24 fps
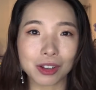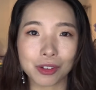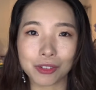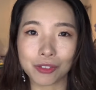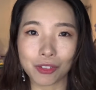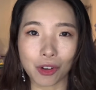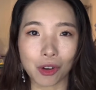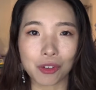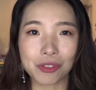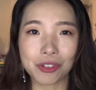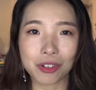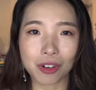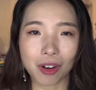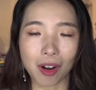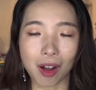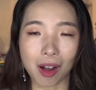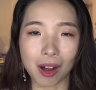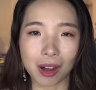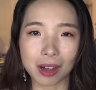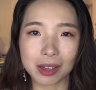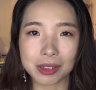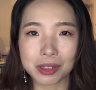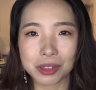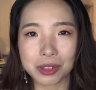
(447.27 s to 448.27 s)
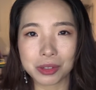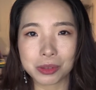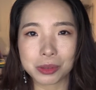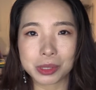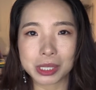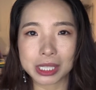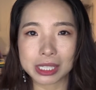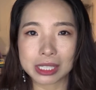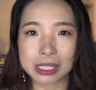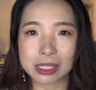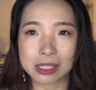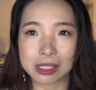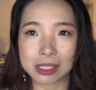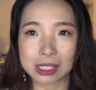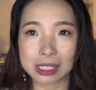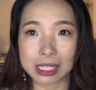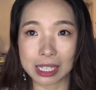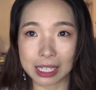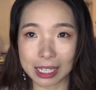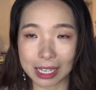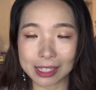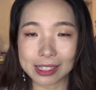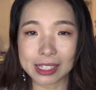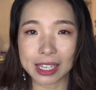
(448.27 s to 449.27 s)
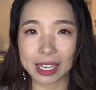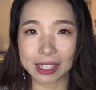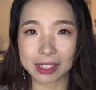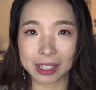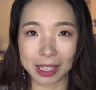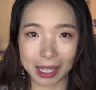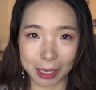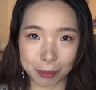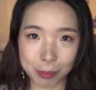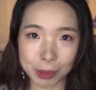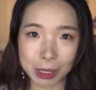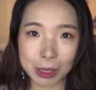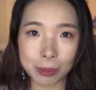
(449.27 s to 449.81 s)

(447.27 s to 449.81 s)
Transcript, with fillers: if overall you just sit and take the